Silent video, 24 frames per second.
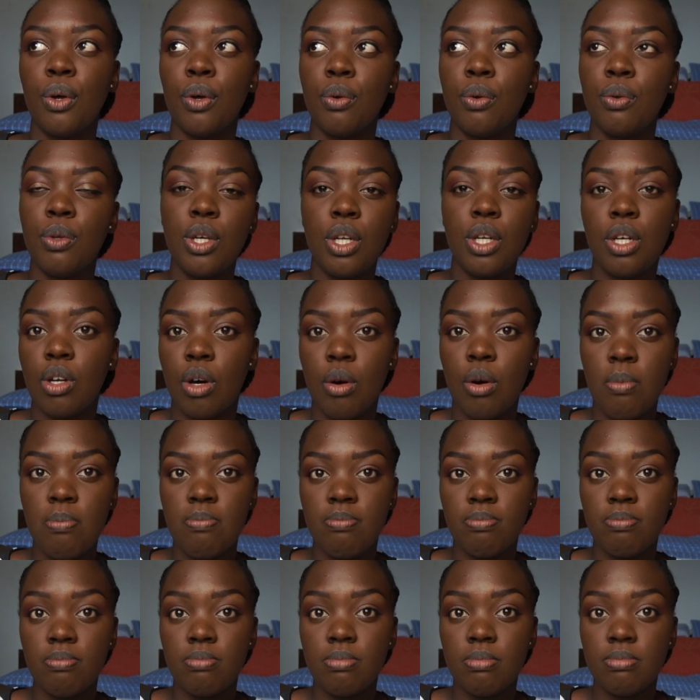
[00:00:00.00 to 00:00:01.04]
you know,
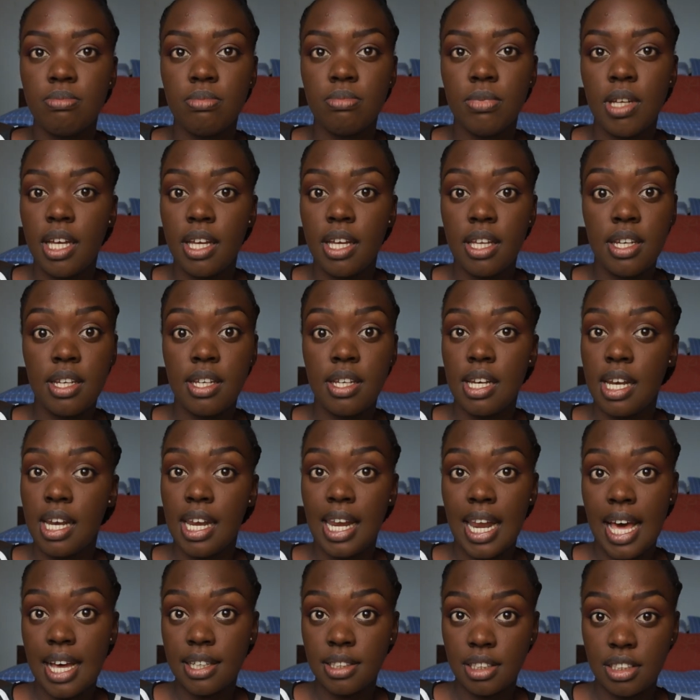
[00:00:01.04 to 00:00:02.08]
in
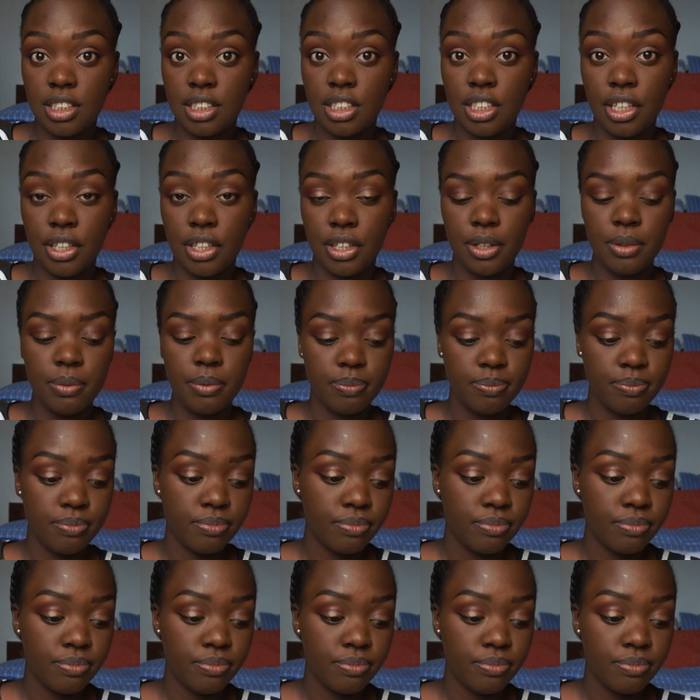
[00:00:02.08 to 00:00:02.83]
last year.